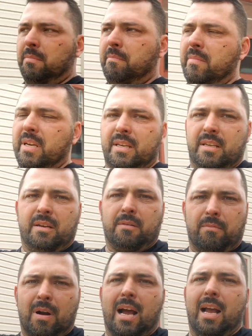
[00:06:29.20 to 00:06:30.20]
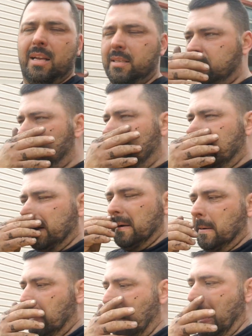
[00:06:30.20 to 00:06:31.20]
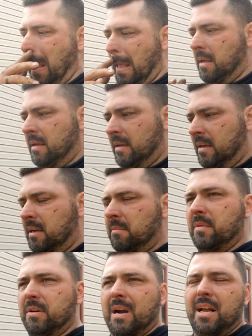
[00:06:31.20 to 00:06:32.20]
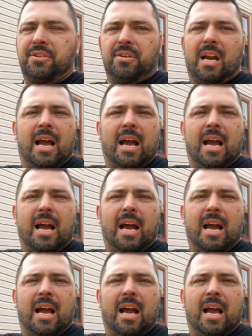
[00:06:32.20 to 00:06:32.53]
mid-rise or